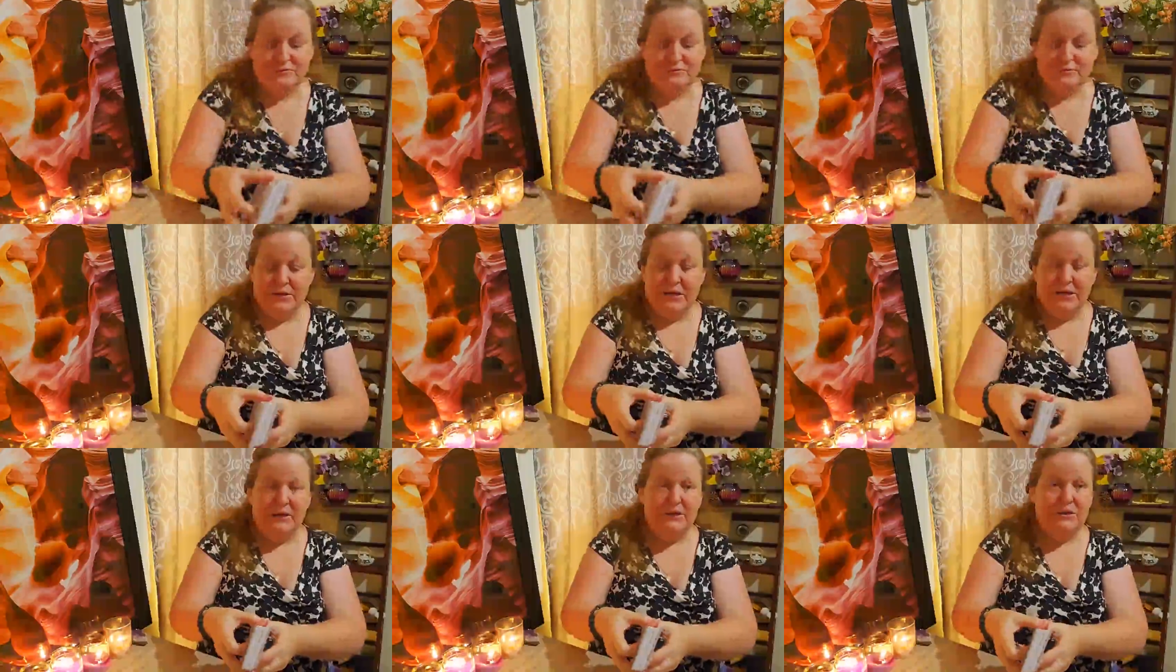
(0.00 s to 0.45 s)

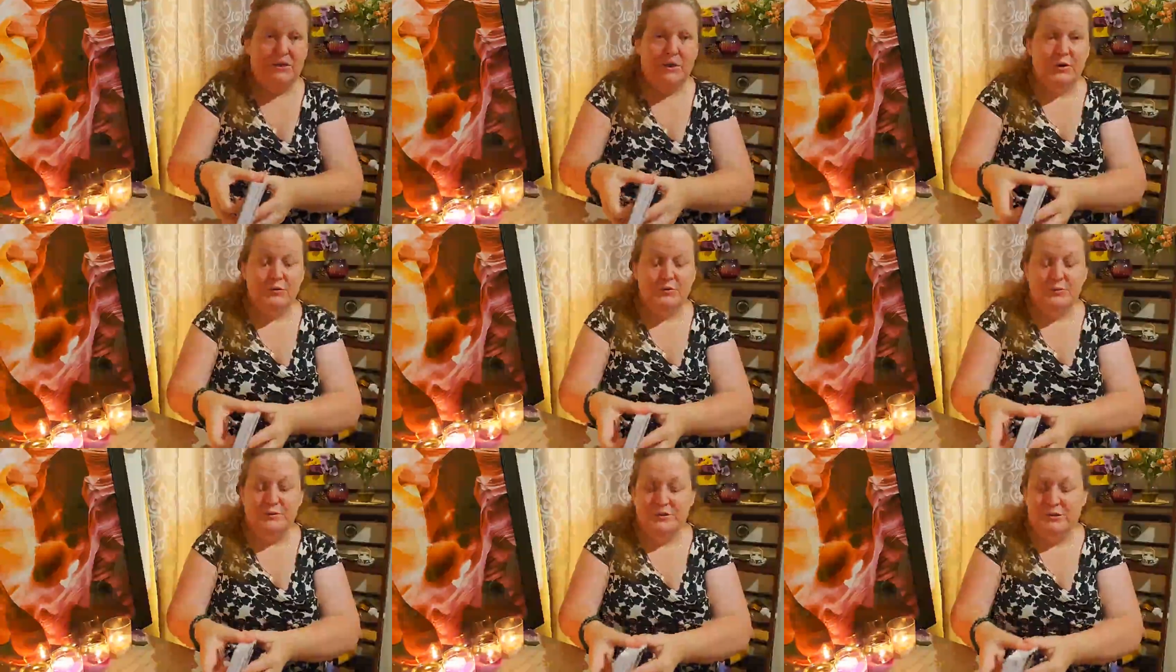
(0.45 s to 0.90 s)

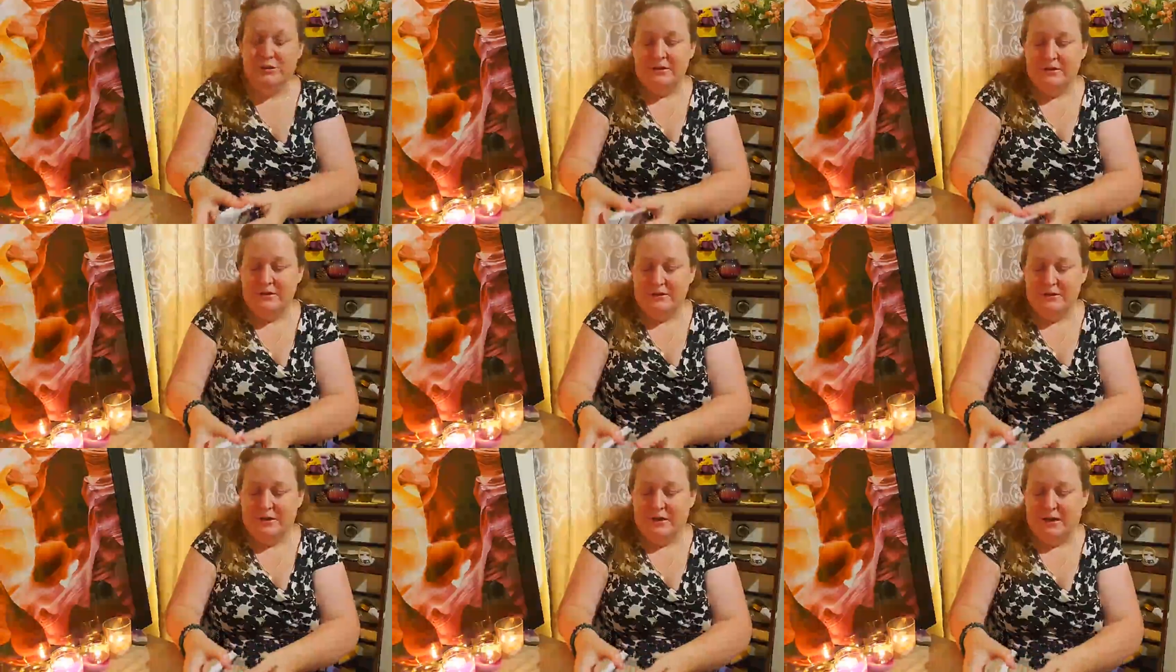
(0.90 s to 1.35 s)
unknown
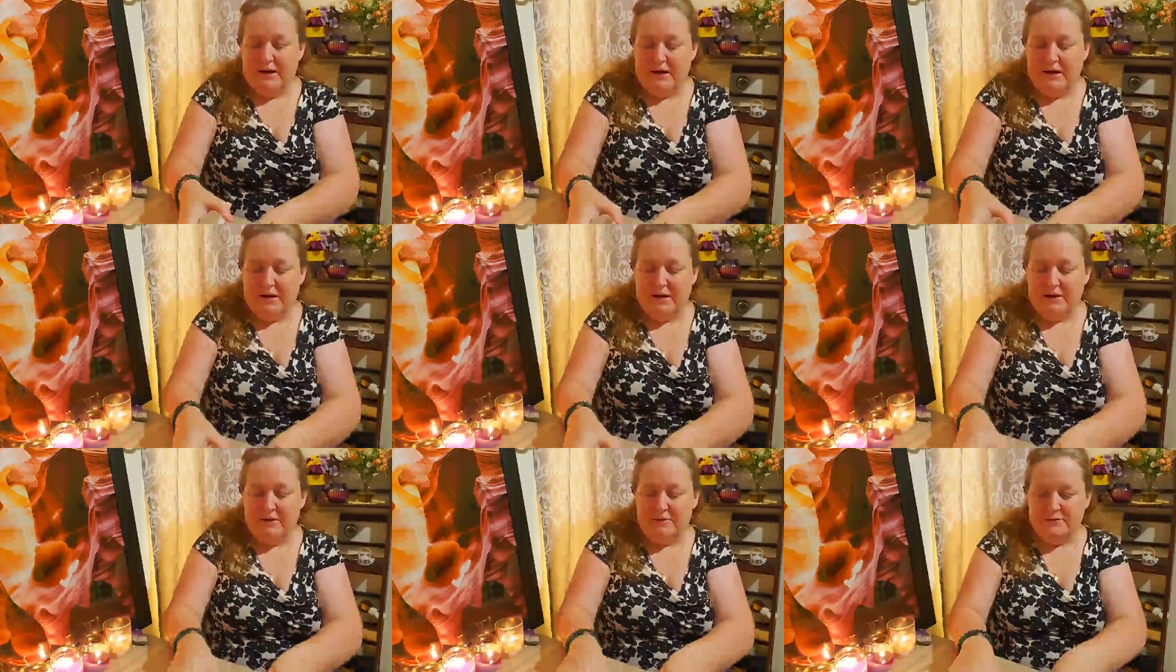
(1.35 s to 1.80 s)

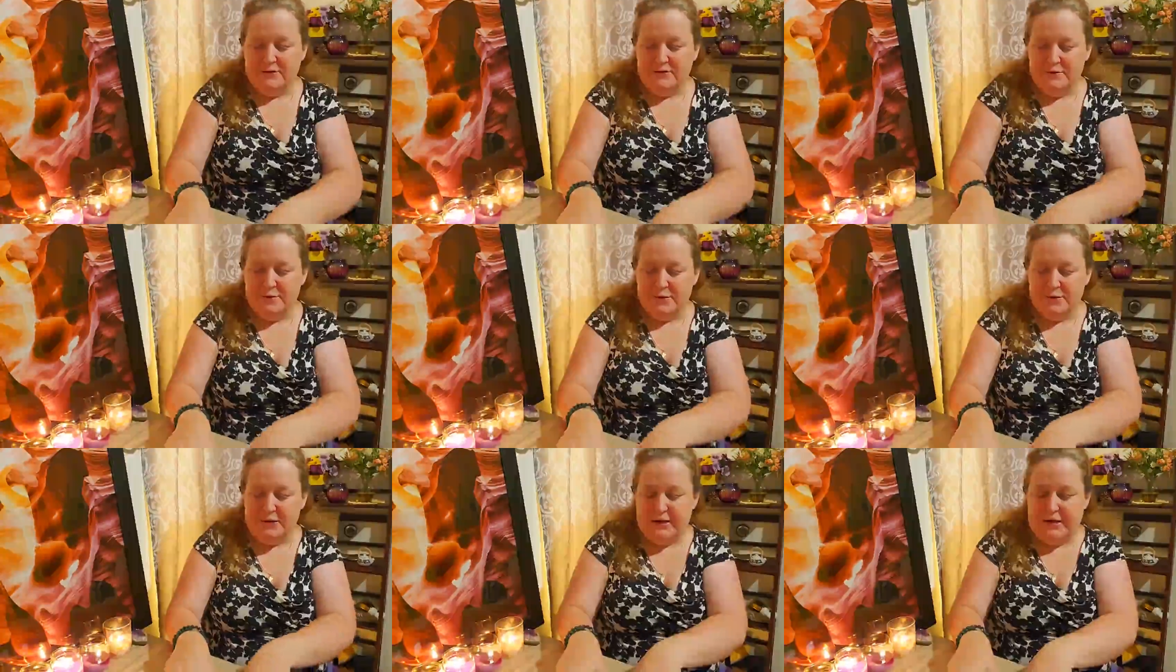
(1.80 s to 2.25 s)

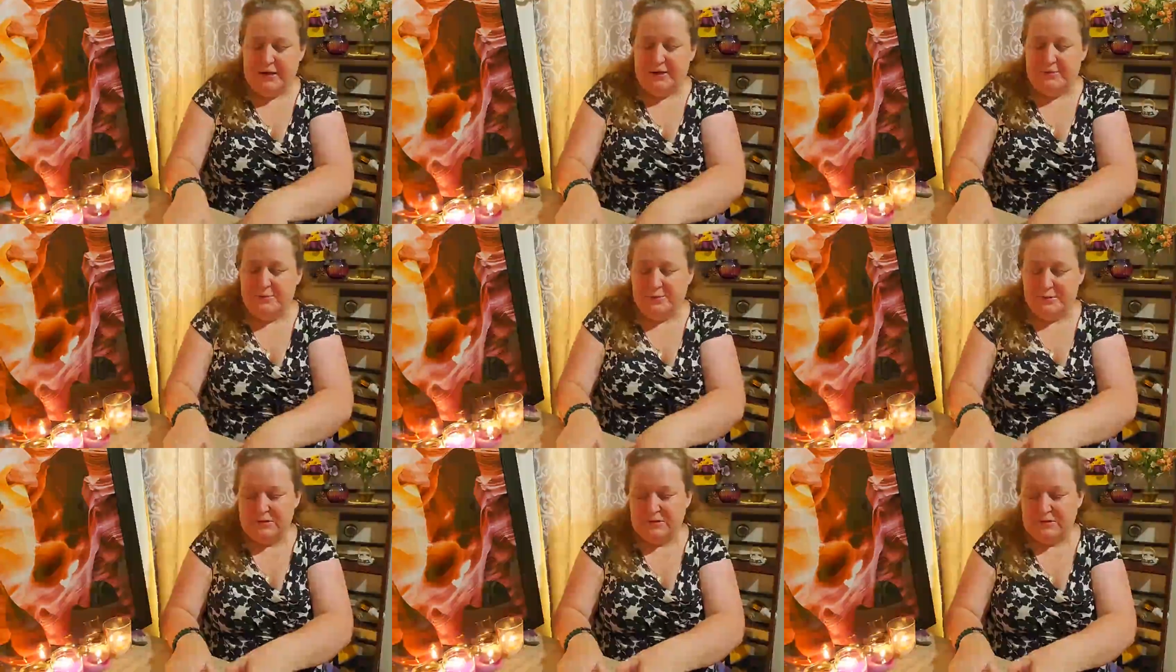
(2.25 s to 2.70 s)
spirit
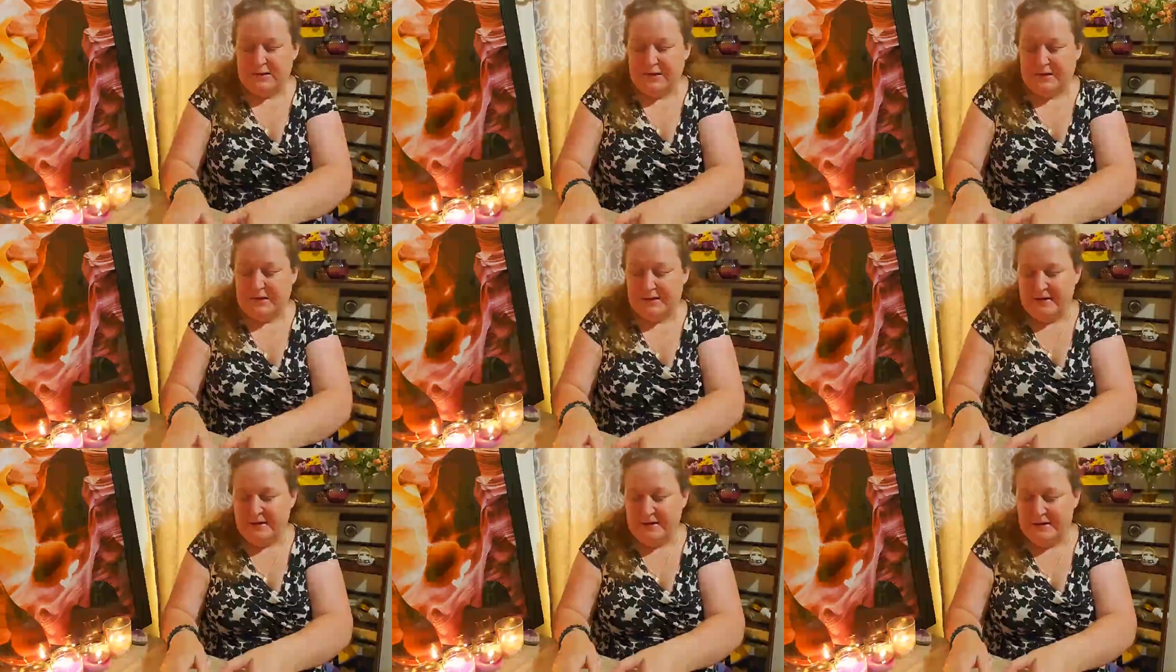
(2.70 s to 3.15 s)
animal
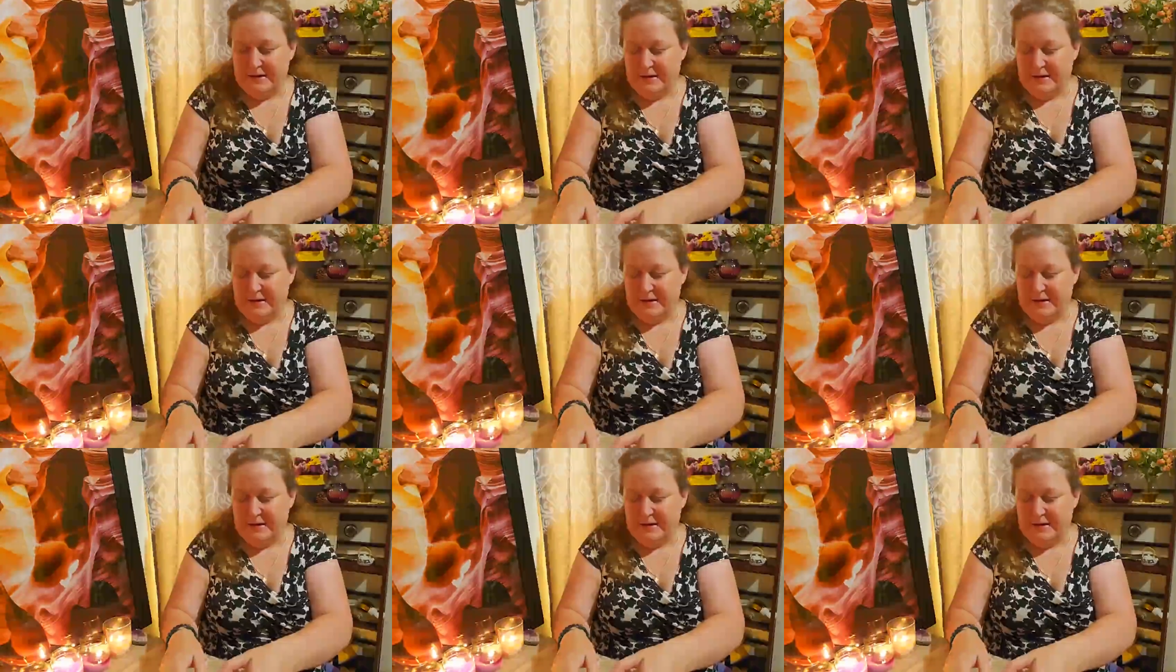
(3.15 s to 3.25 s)
deck.